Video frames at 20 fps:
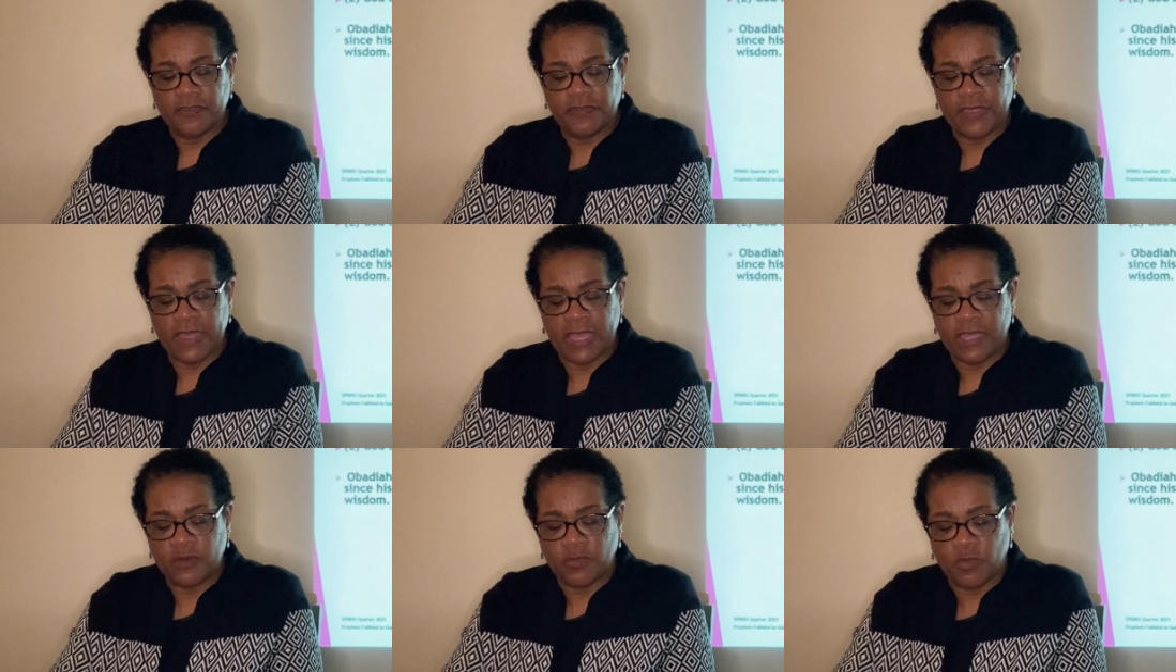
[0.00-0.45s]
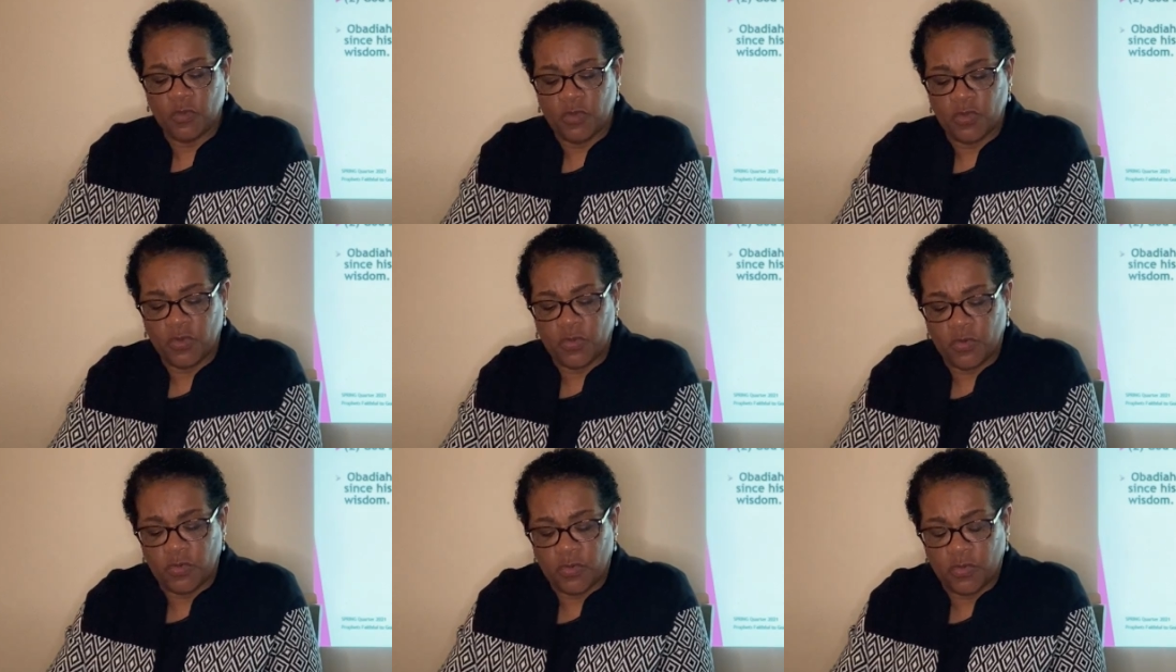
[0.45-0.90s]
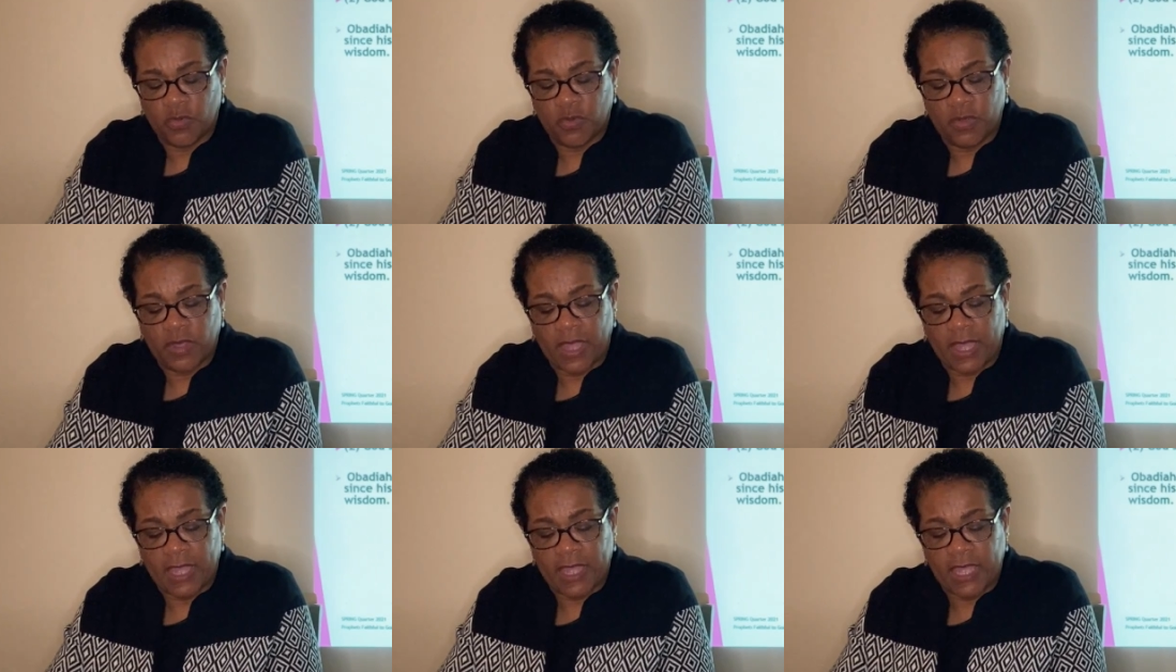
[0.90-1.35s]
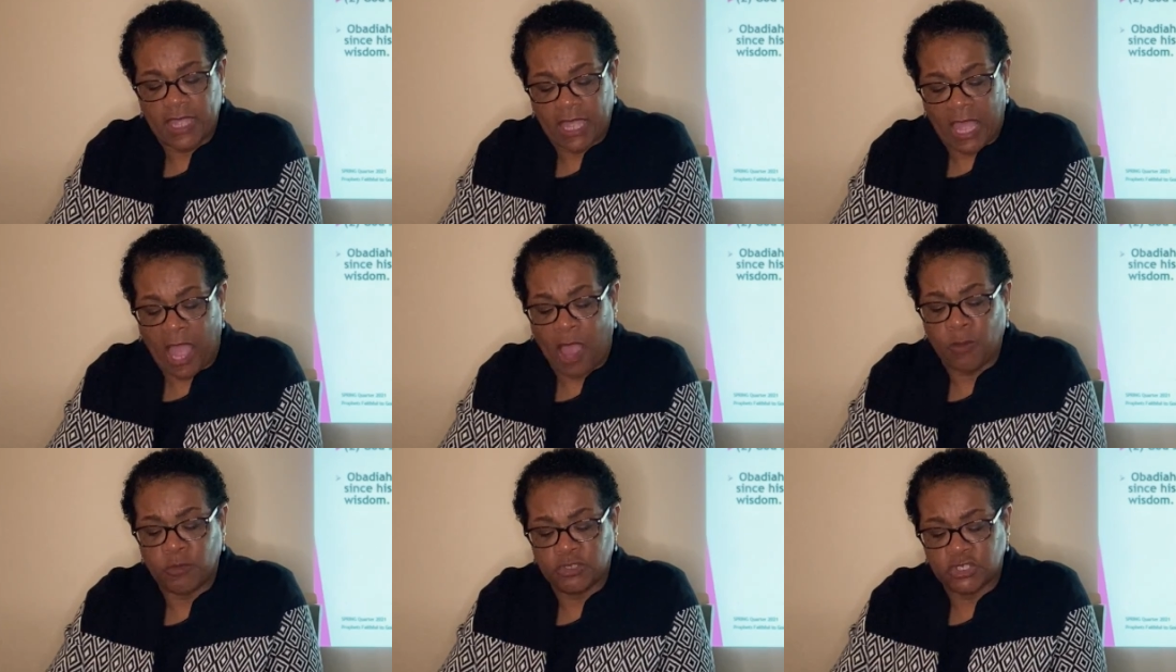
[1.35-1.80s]
that
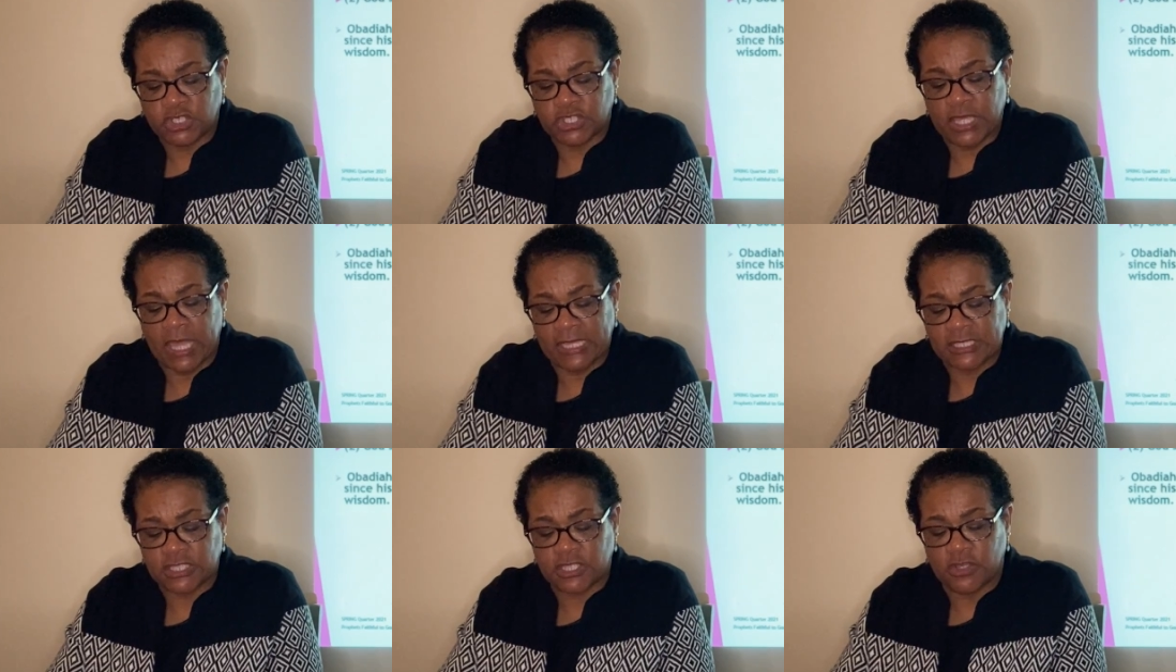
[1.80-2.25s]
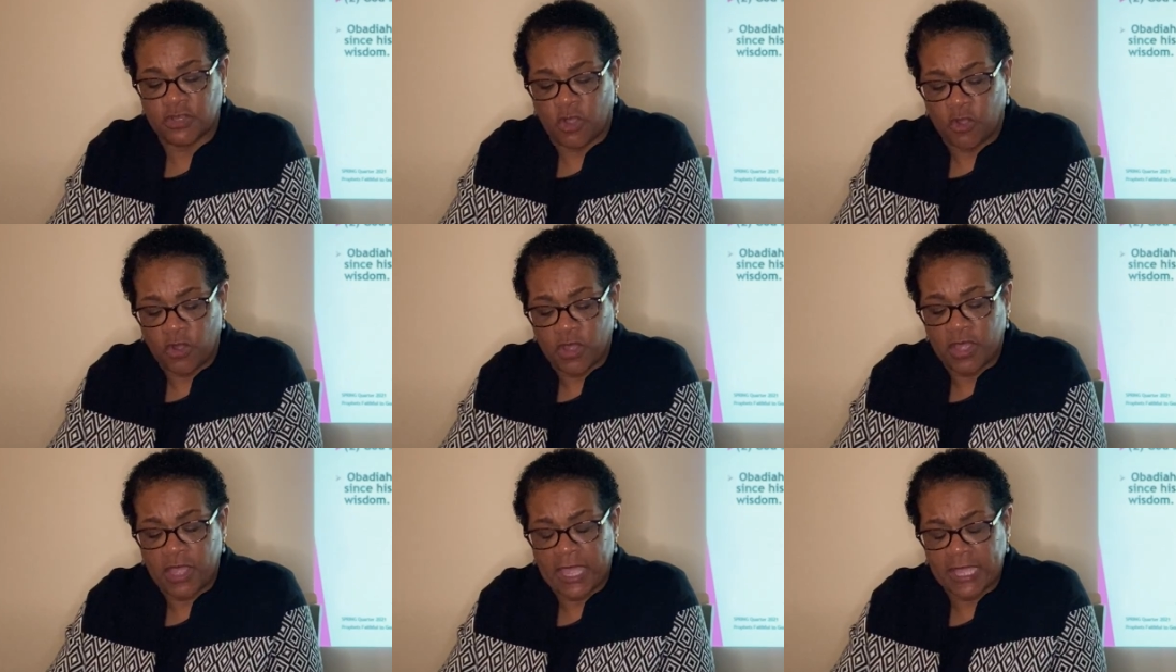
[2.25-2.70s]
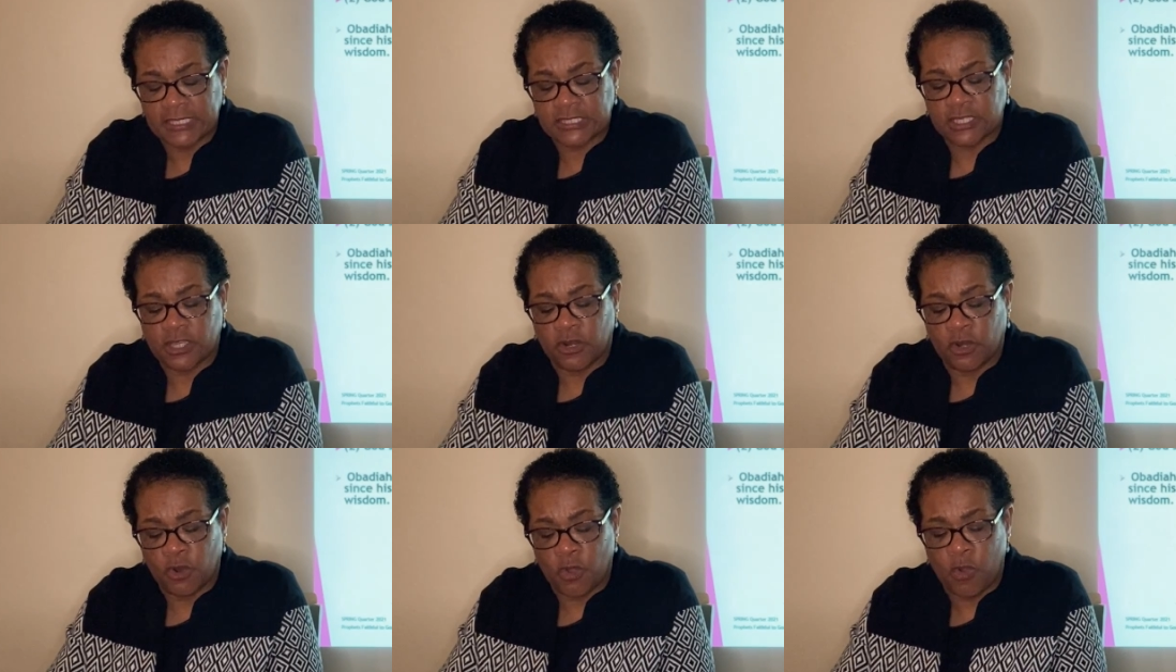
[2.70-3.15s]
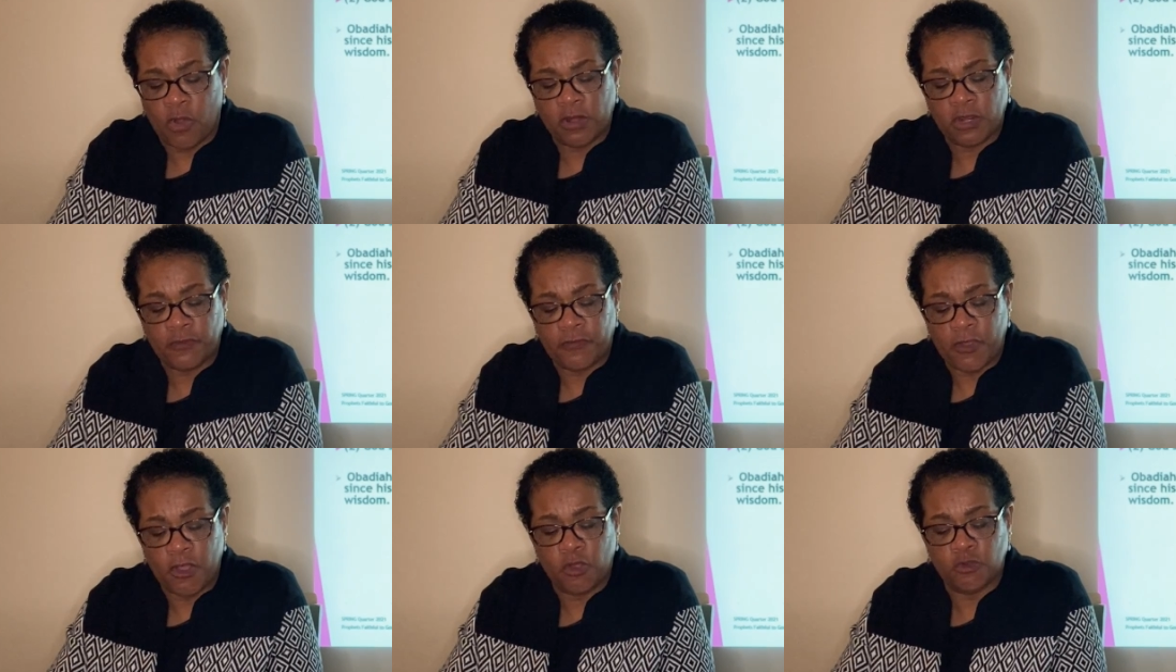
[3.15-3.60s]
I was as the as the
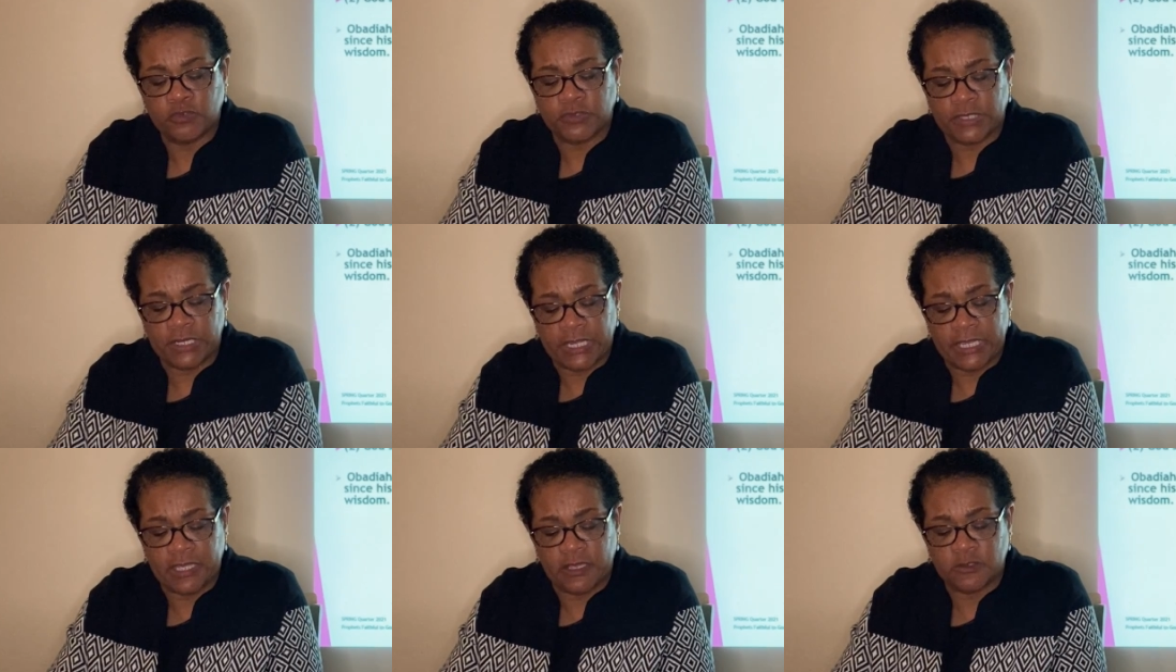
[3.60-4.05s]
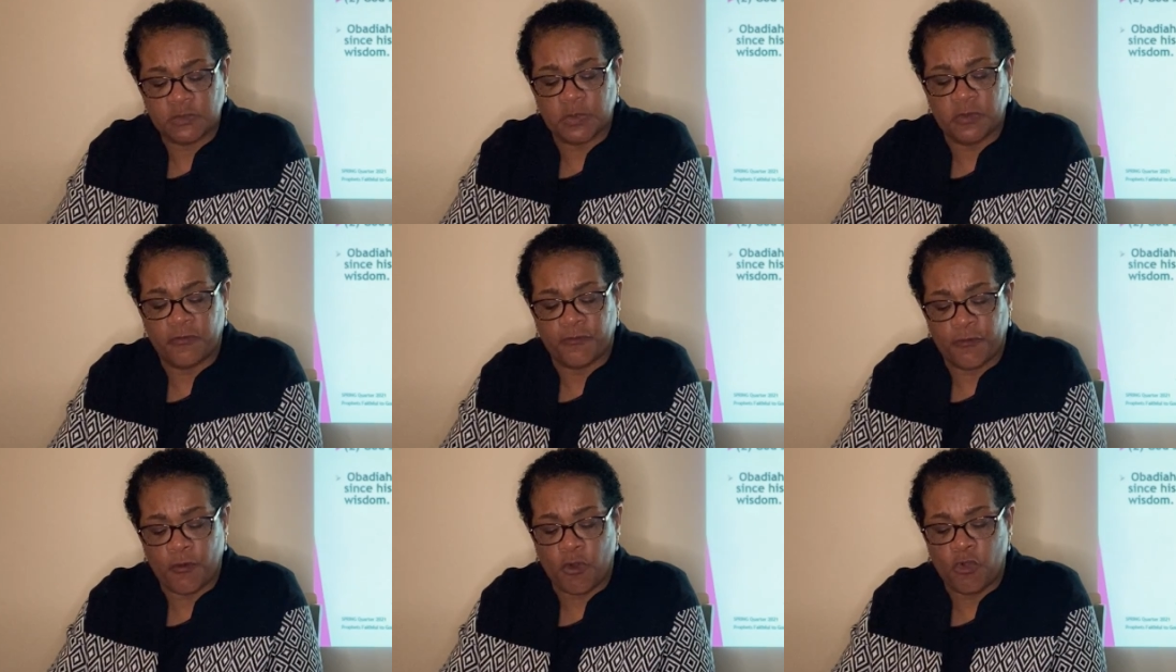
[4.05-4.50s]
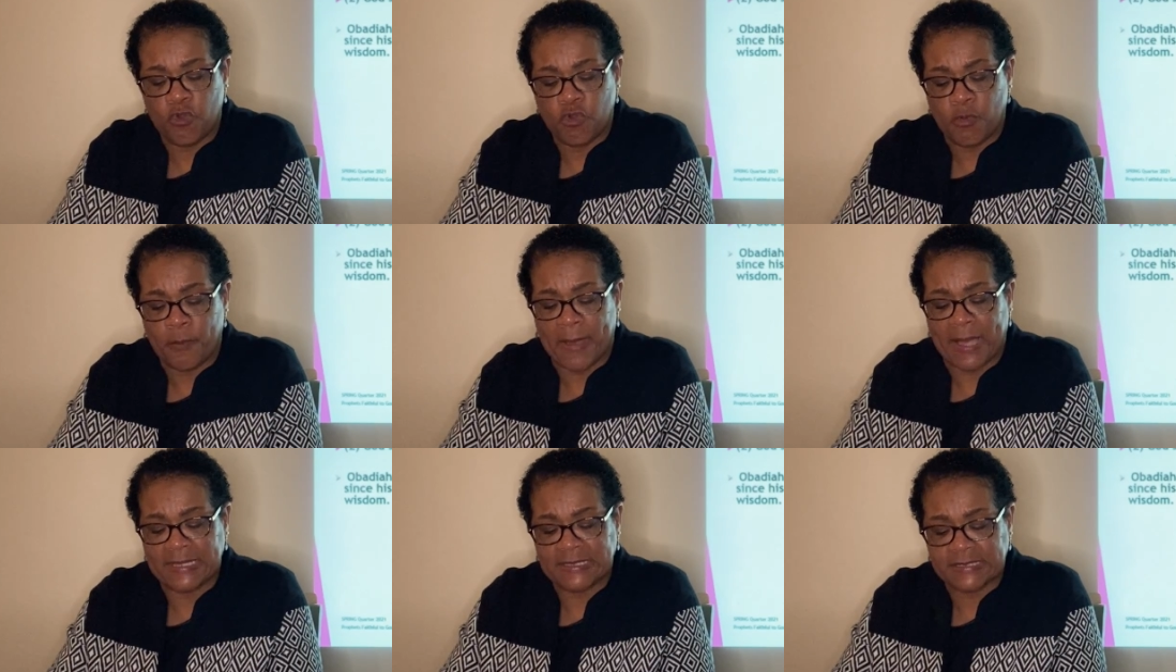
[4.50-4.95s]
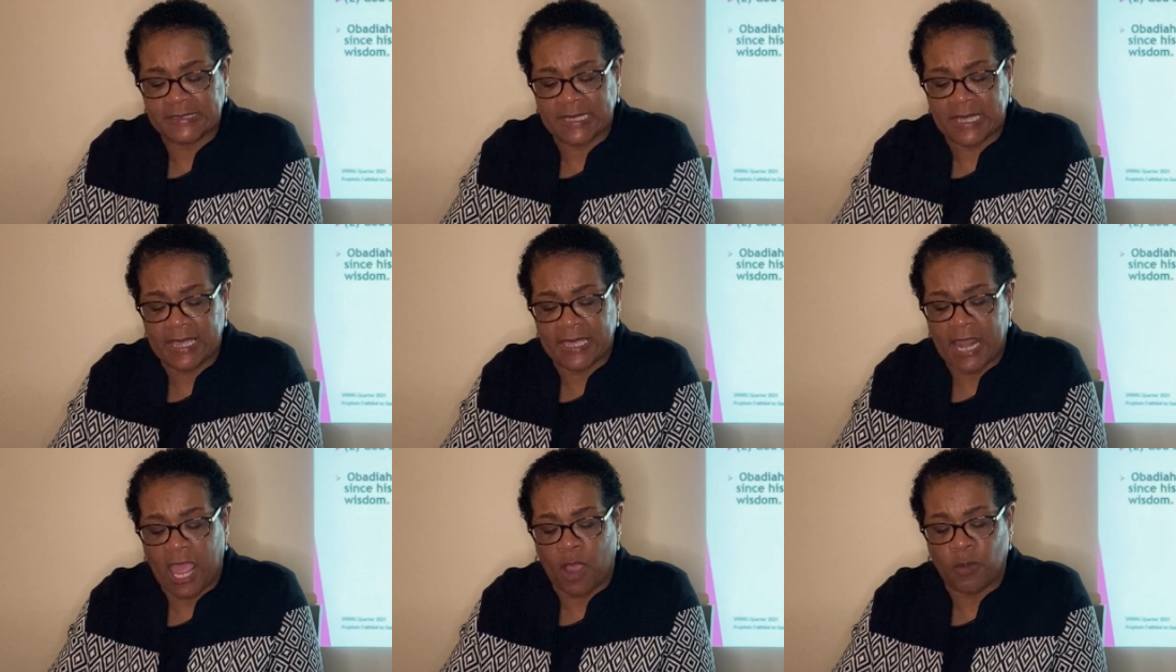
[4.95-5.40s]
Lord of hosts lives before whom I stand,